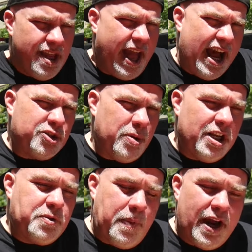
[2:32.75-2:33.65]
as we'd
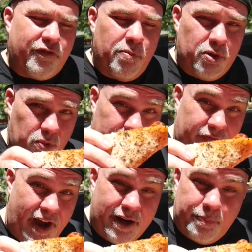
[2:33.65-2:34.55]
expect from a
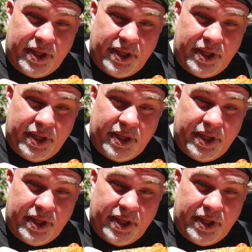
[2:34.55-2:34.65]
wood-fired